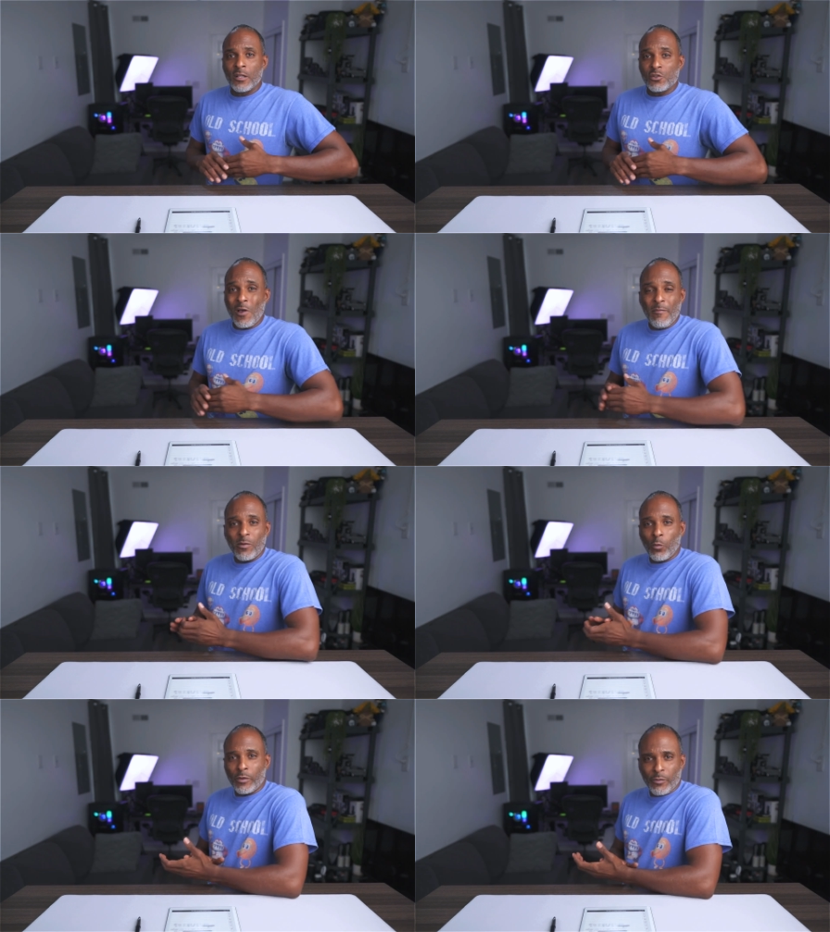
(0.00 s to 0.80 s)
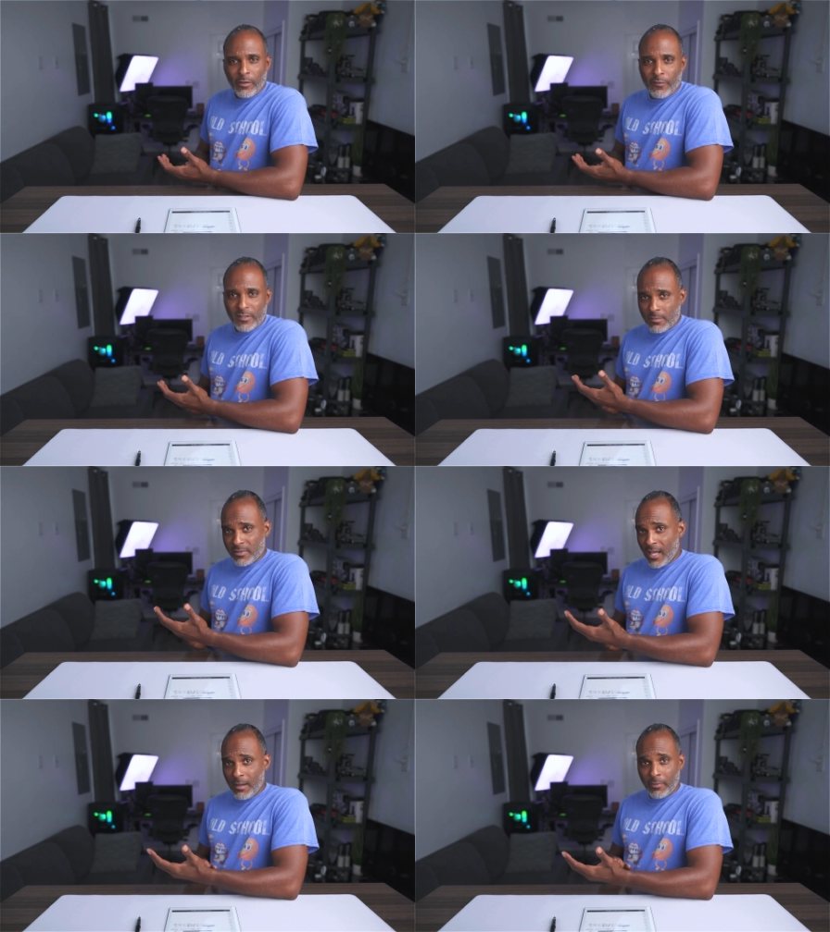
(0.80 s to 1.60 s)
So I've been wondering for some
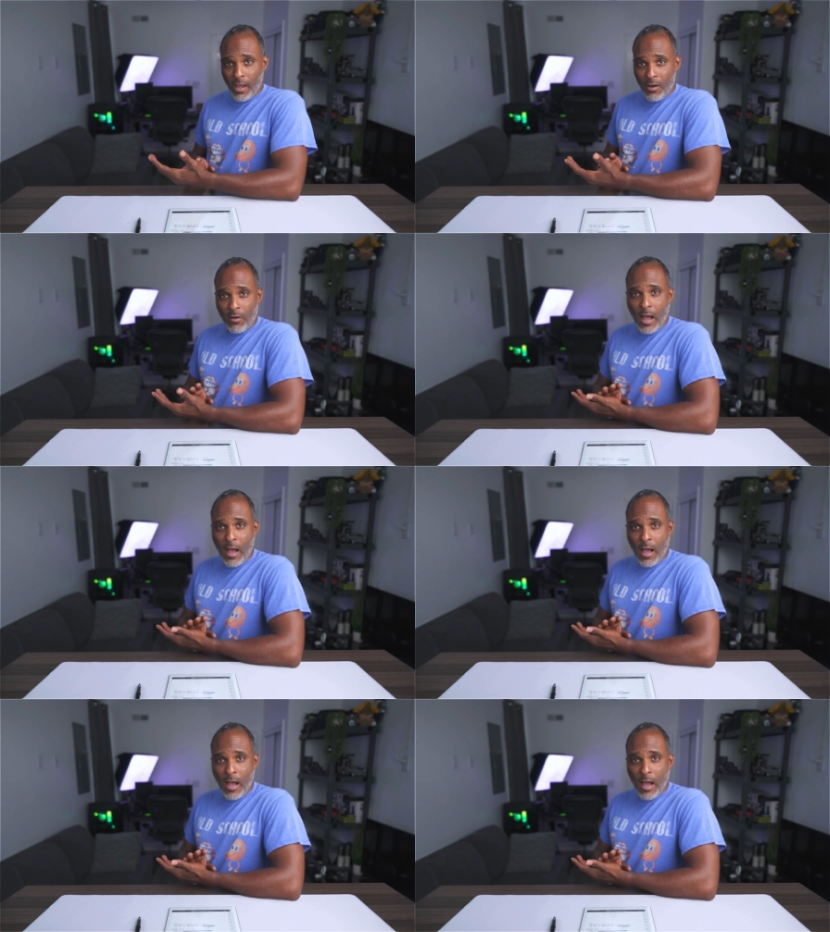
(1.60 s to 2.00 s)
time now,